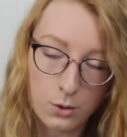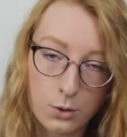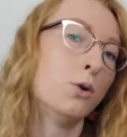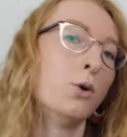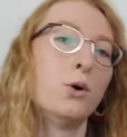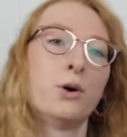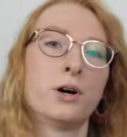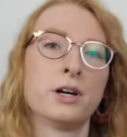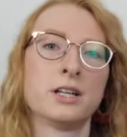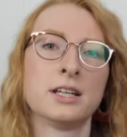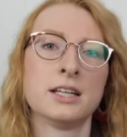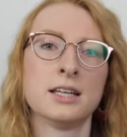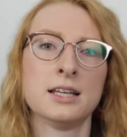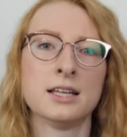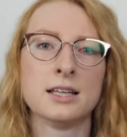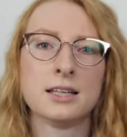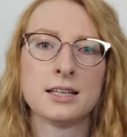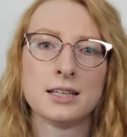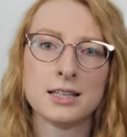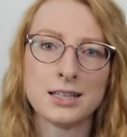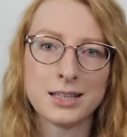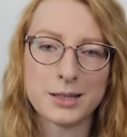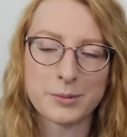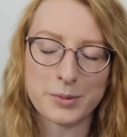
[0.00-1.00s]
On
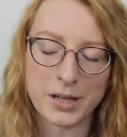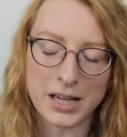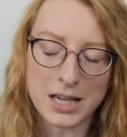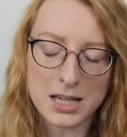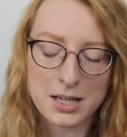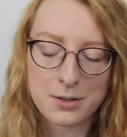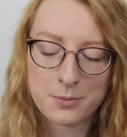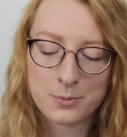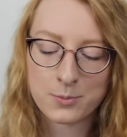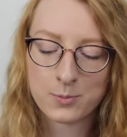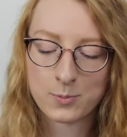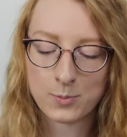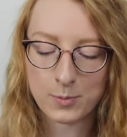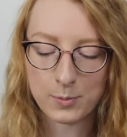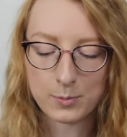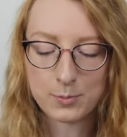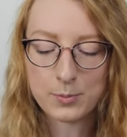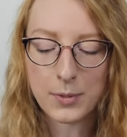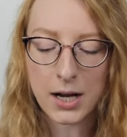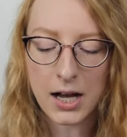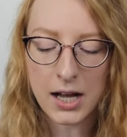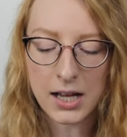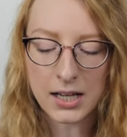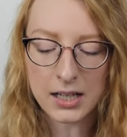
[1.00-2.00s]
eBay,
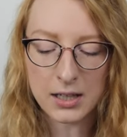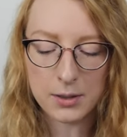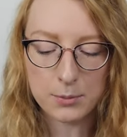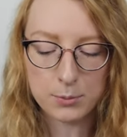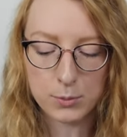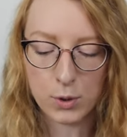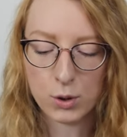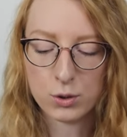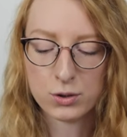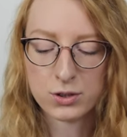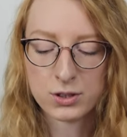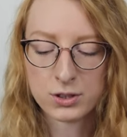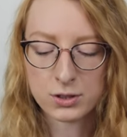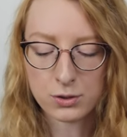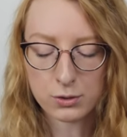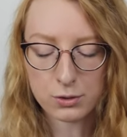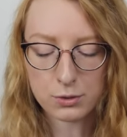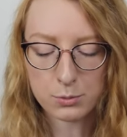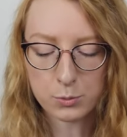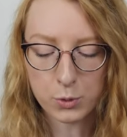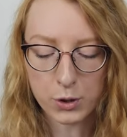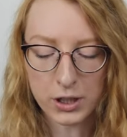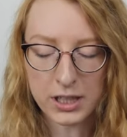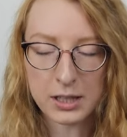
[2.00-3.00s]
my most
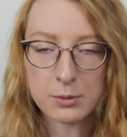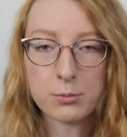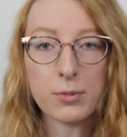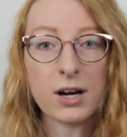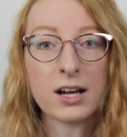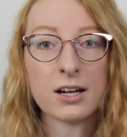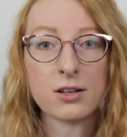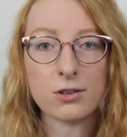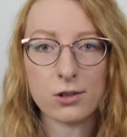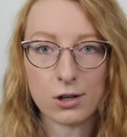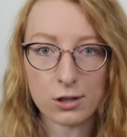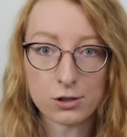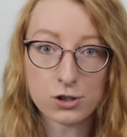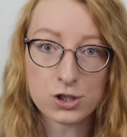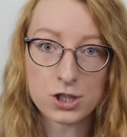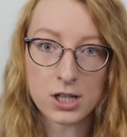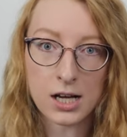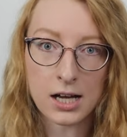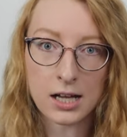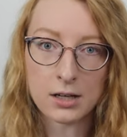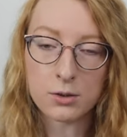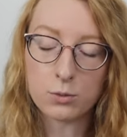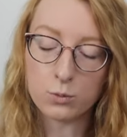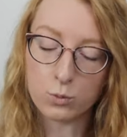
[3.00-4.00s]
sold brand by a long
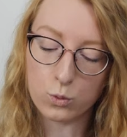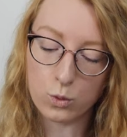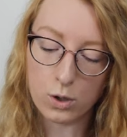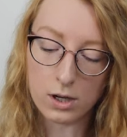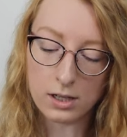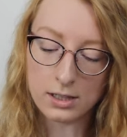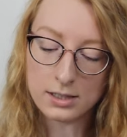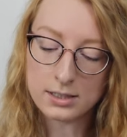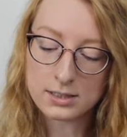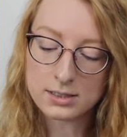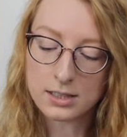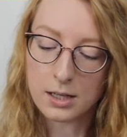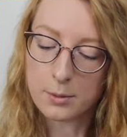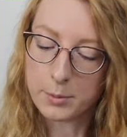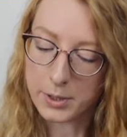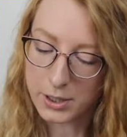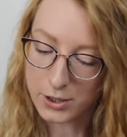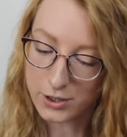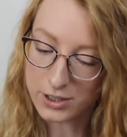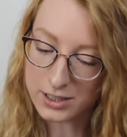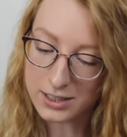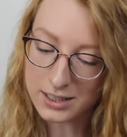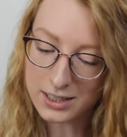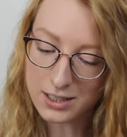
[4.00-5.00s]
shot was
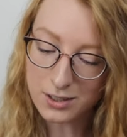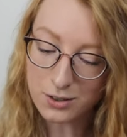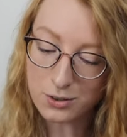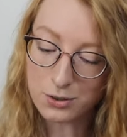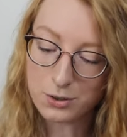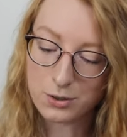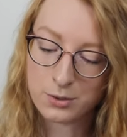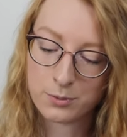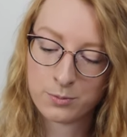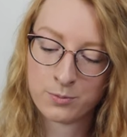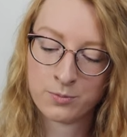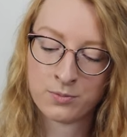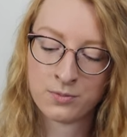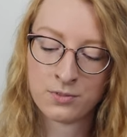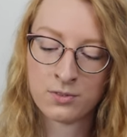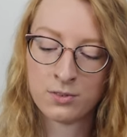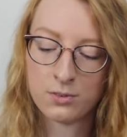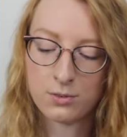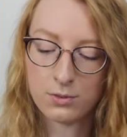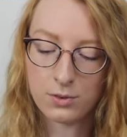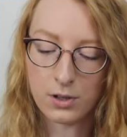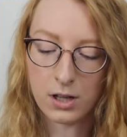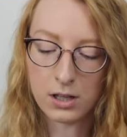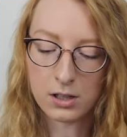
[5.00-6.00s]
American Eagle,
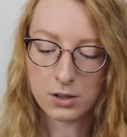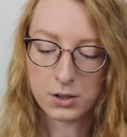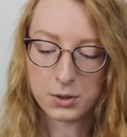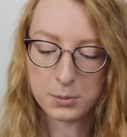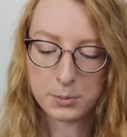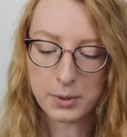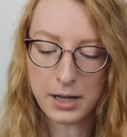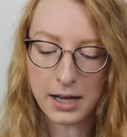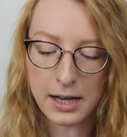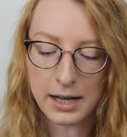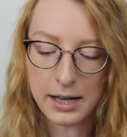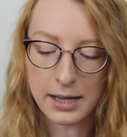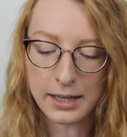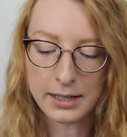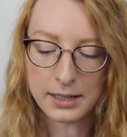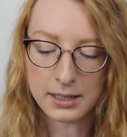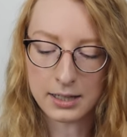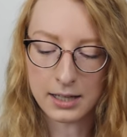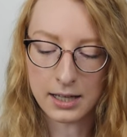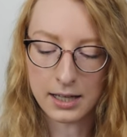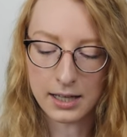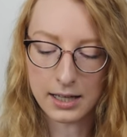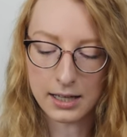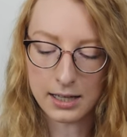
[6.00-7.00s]
followed
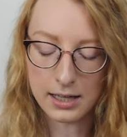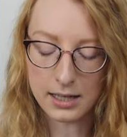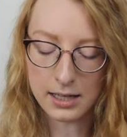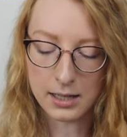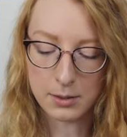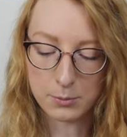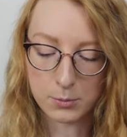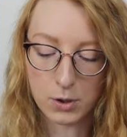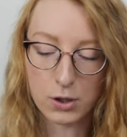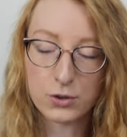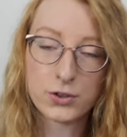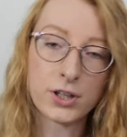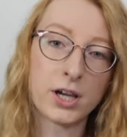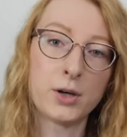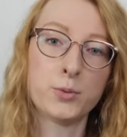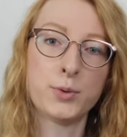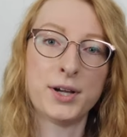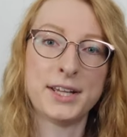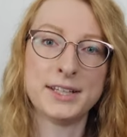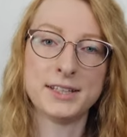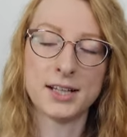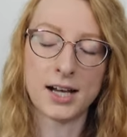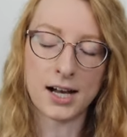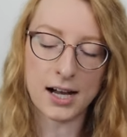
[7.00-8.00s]
by a
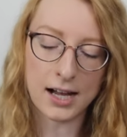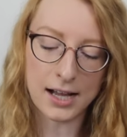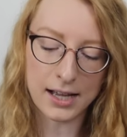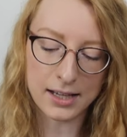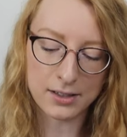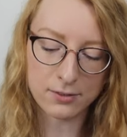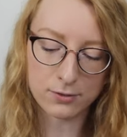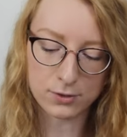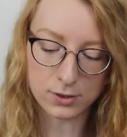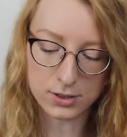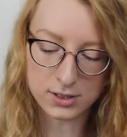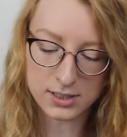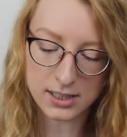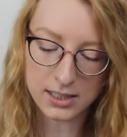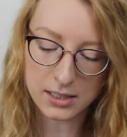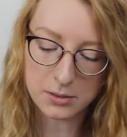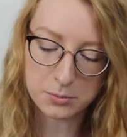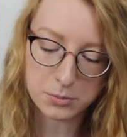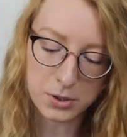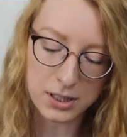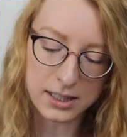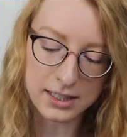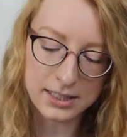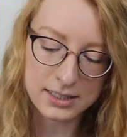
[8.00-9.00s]
multi-way tie for
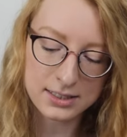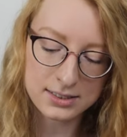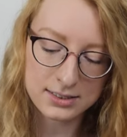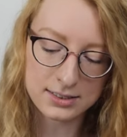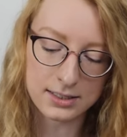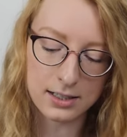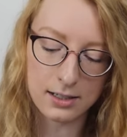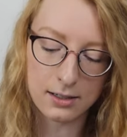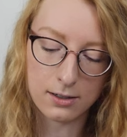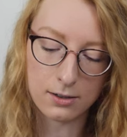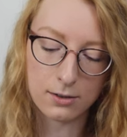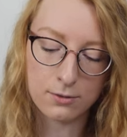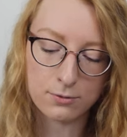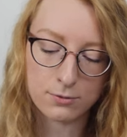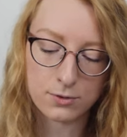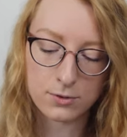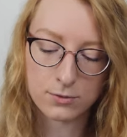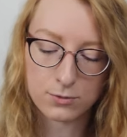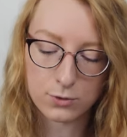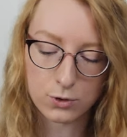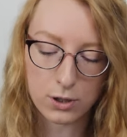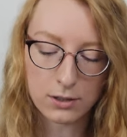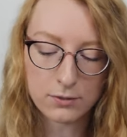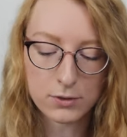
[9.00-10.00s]
second place of
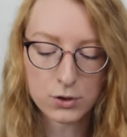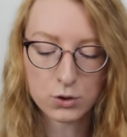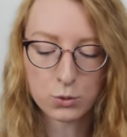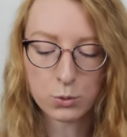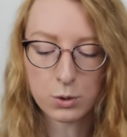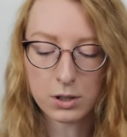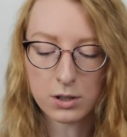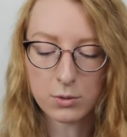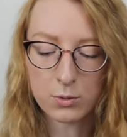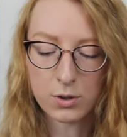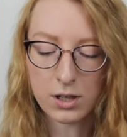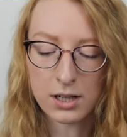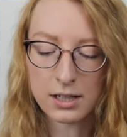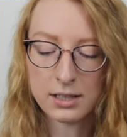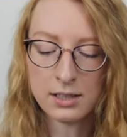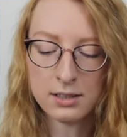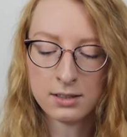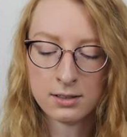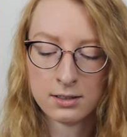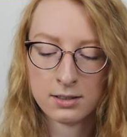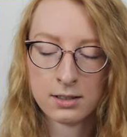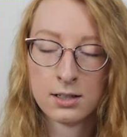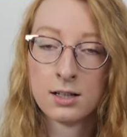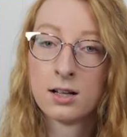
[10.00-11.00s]
Forever twenty-one,
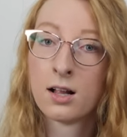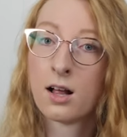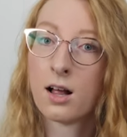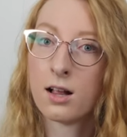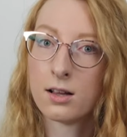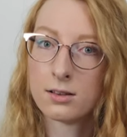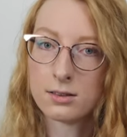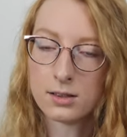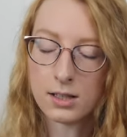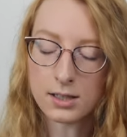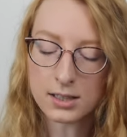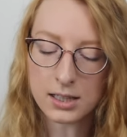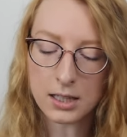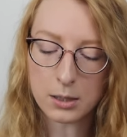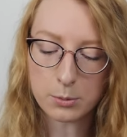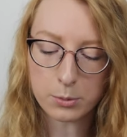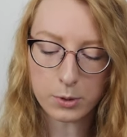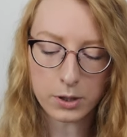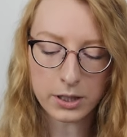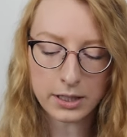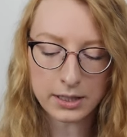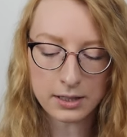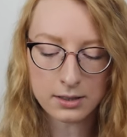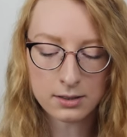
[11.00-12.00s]
Lucky
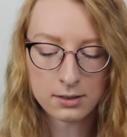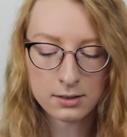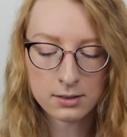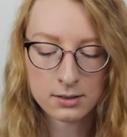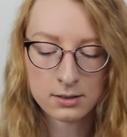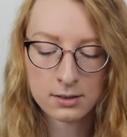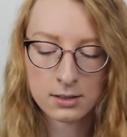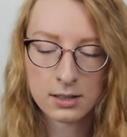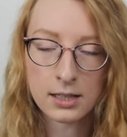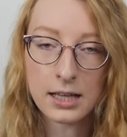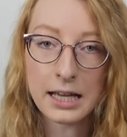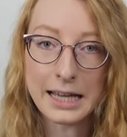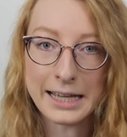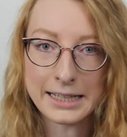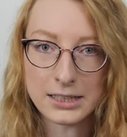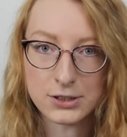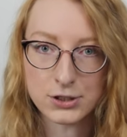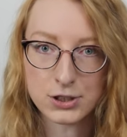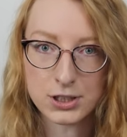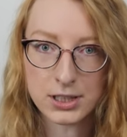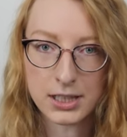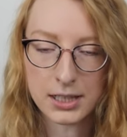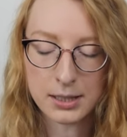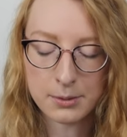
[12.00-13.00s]
Brand,
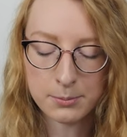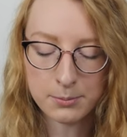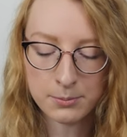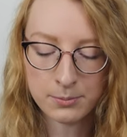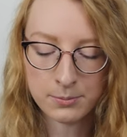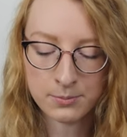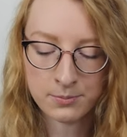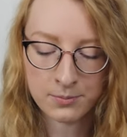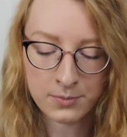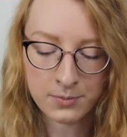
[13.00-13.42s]
H and M,